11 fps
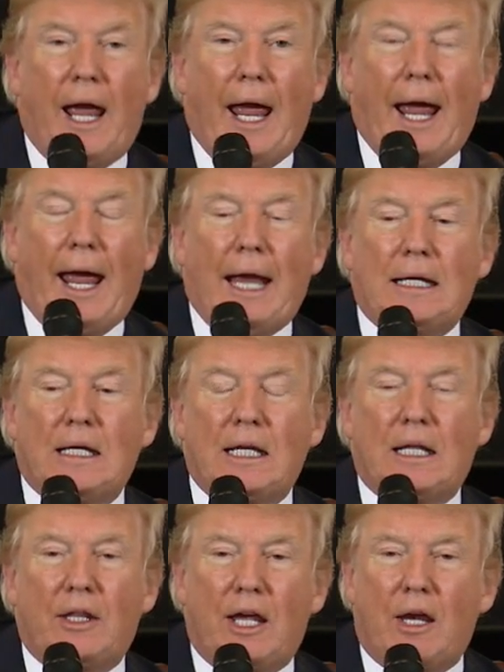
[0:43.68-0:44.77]
and
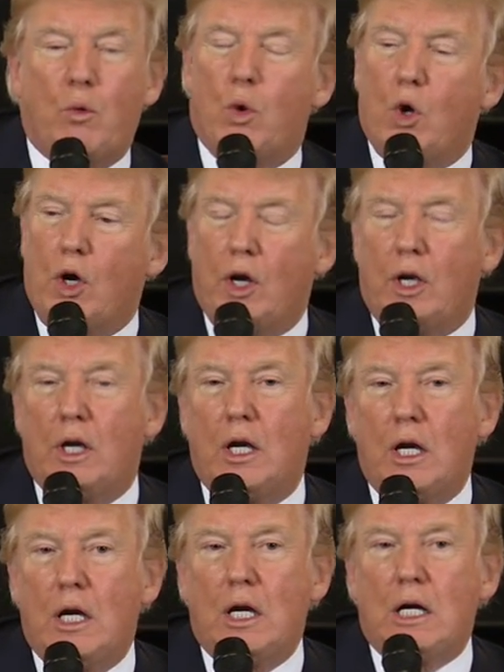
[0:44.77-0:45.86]
they would
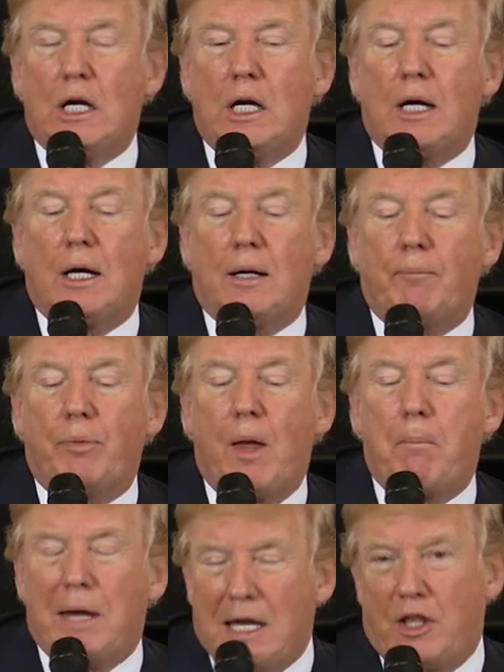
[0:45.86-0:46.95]
uh,
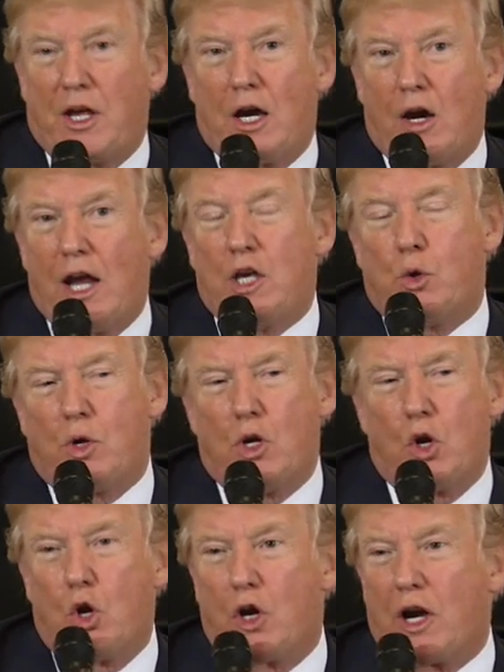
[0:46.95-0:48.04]
be there, and you would
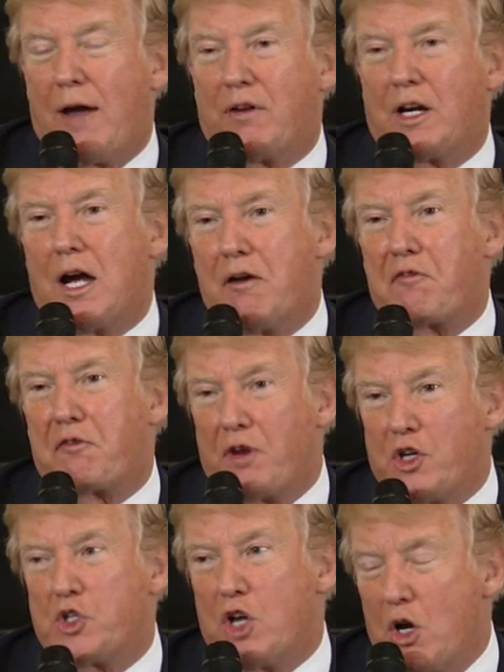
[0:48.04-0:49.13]
no longer have a
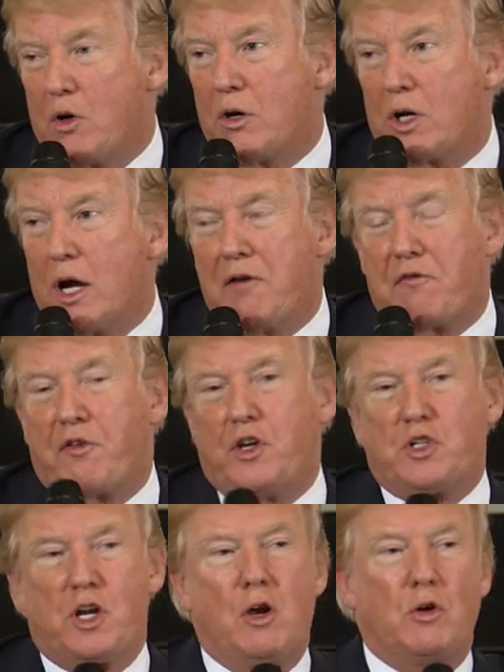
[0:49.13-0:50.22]
gun-free zone. Gun-free
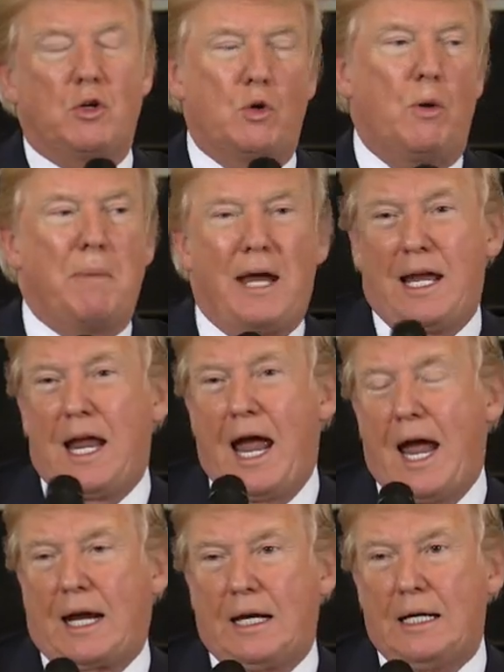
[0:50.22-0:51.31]
zone to a
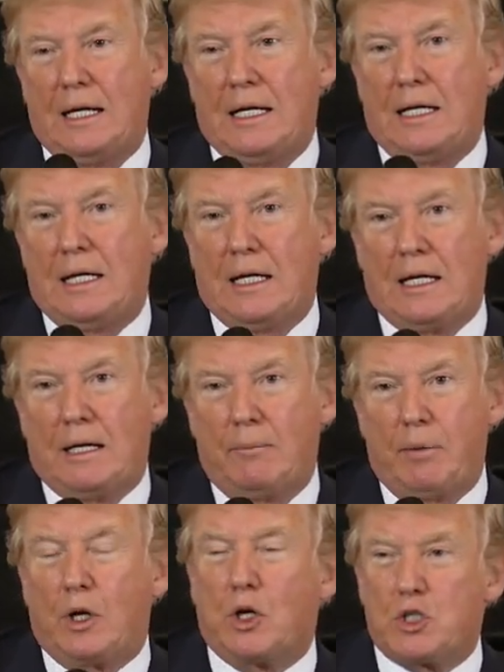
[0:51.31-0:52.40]
maniac,
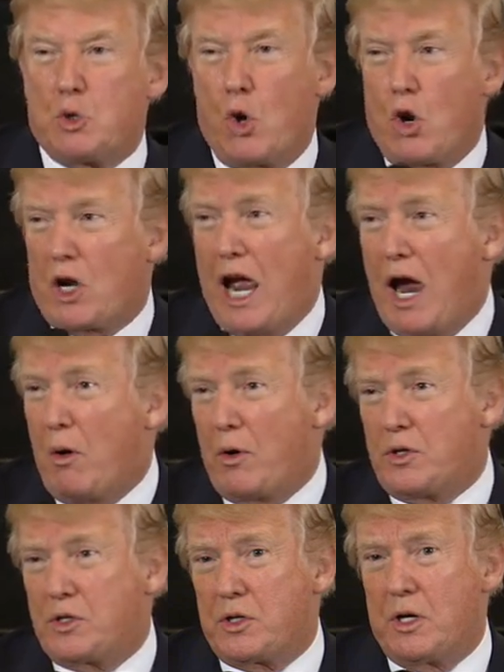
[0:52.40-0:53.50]
because they're all
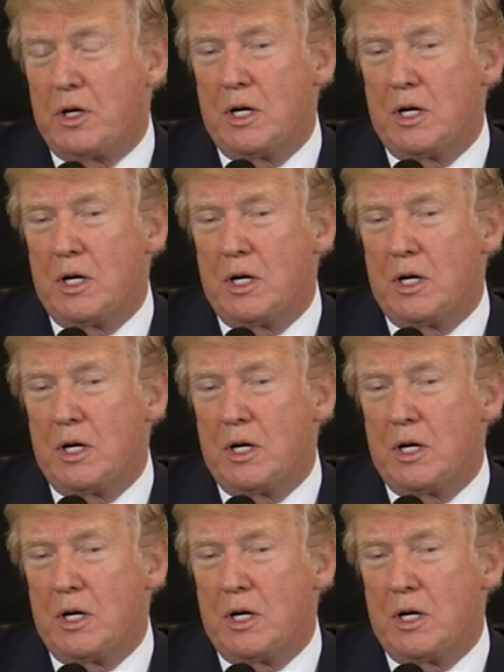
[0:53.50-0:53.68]
cowards.